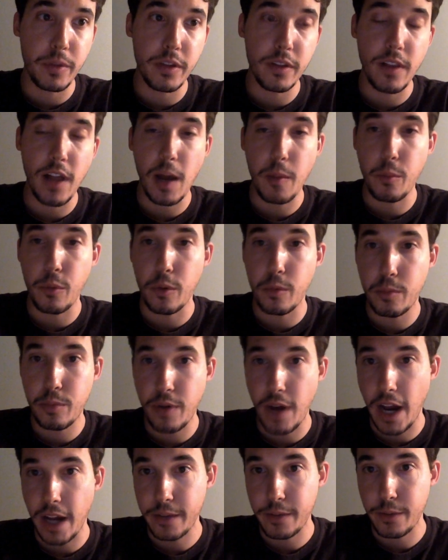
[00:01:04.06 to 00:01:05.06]
a lot more
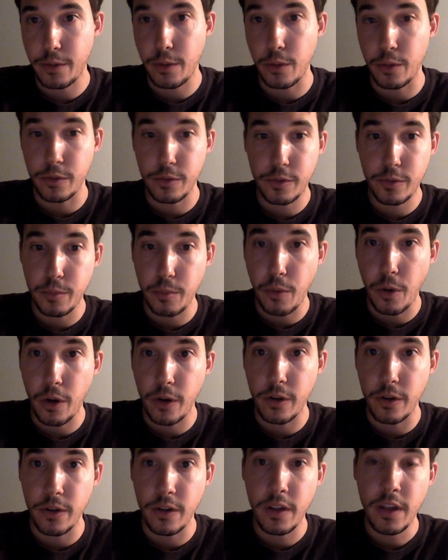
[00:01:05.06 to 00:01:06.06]
practical and
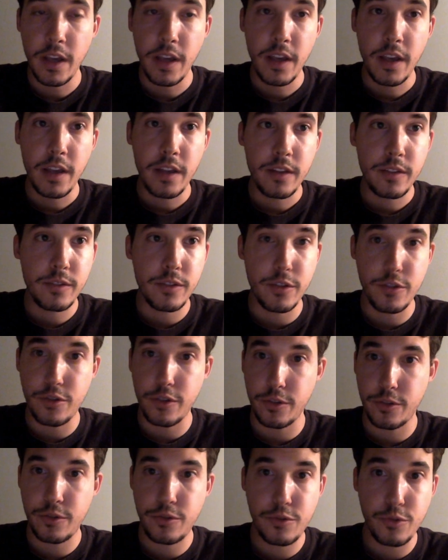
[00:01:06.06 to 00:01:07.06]
smarter to
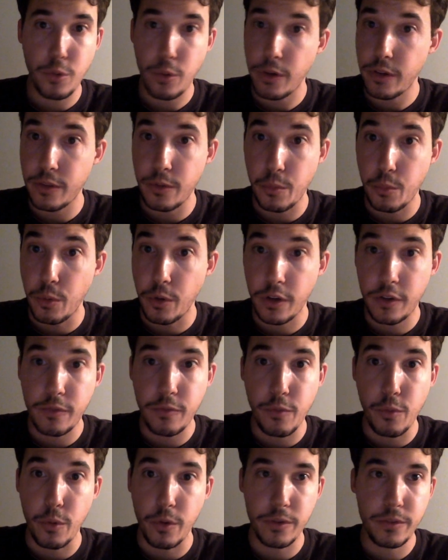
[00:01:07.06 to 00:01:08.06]
just join the
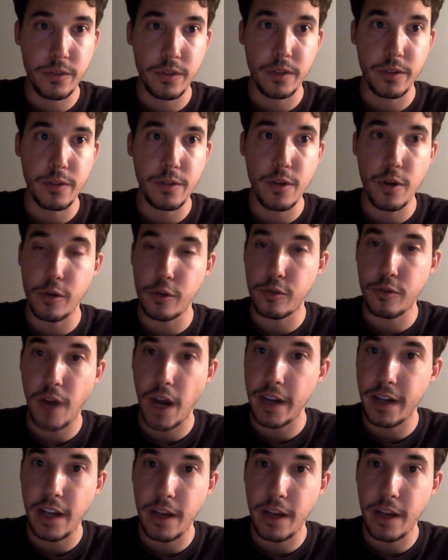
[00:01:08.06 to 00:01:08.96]
workforce and grind